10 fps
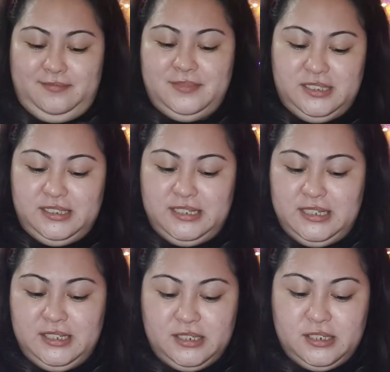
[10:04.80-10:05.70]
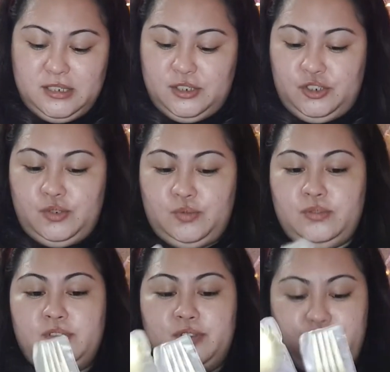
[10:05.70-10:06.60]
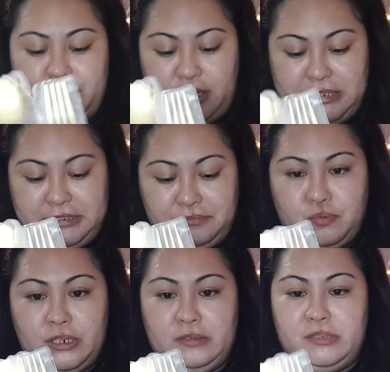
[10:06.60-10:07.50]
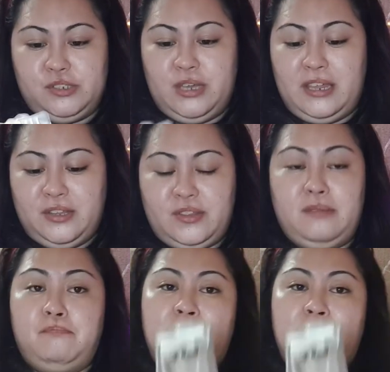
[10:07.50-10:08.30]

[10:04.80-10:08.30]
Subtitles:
See, told you, do not bring into anything